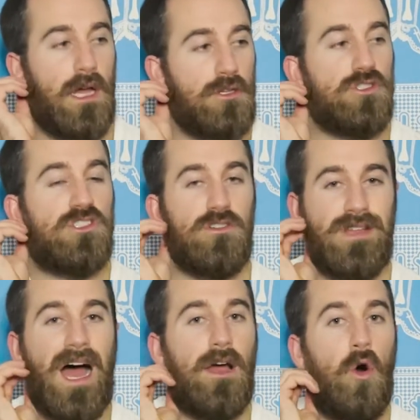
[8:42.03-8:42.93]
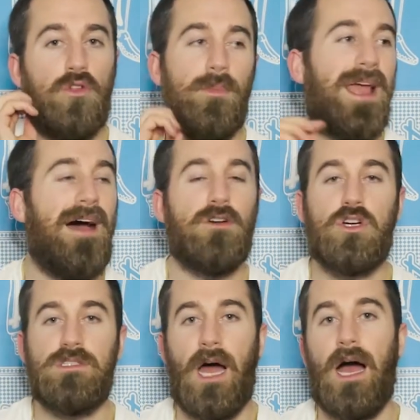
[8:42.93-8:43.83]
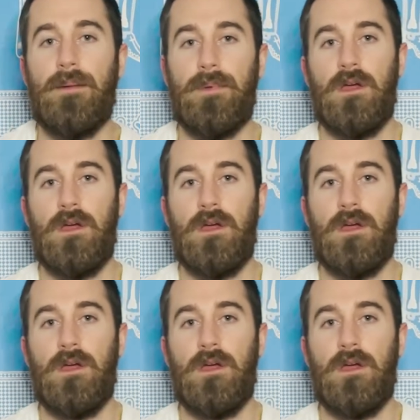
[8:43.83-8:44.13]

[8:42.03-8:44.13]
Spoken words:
You'll still die old, but you have a good time.